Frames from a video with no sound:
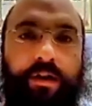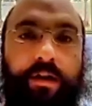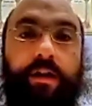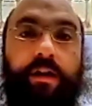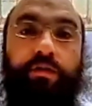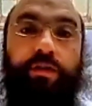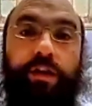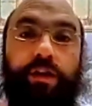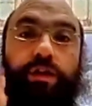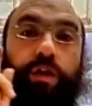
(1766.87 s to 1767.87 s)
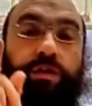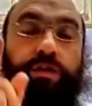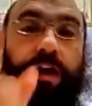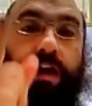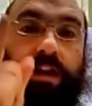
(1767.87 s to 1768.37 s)
Ich will nur
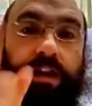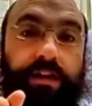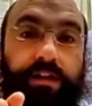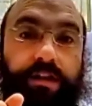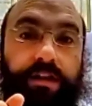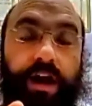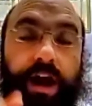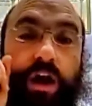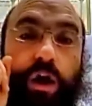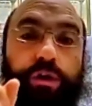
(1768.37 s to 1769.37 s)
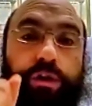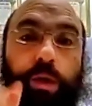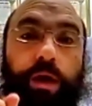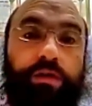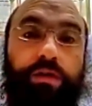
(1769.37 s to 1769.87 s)
dich allein. I only
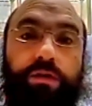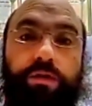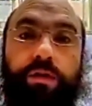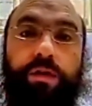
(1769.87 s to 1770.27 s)
want you.